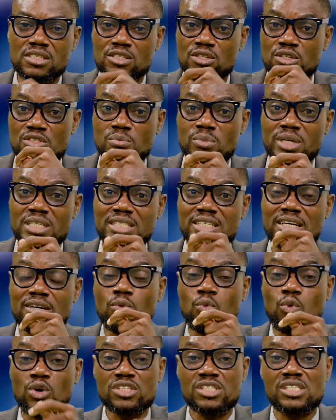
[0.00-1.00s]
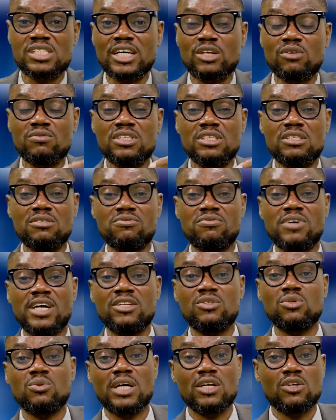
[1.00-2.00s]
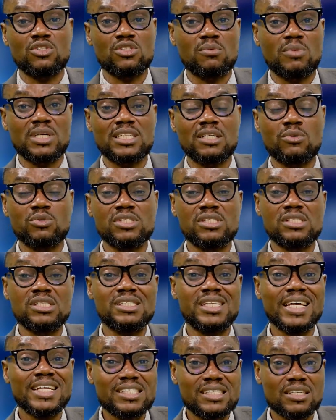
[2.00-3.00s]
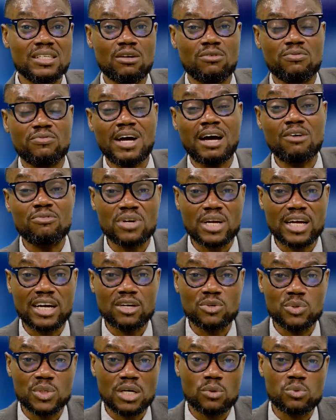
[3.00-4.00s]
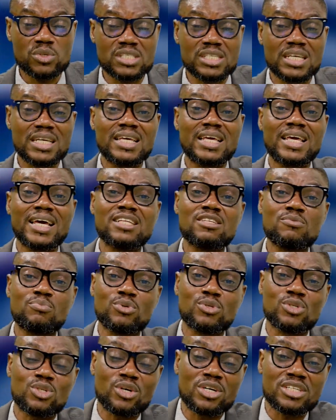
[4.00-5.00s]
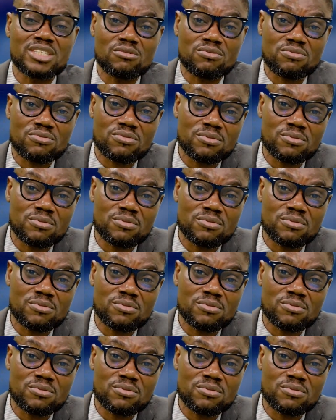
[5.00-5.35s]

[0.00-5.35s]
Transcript: It doesn't matter what side of the divide you are. It doesn't matter which state of Africa you are. We say get productive.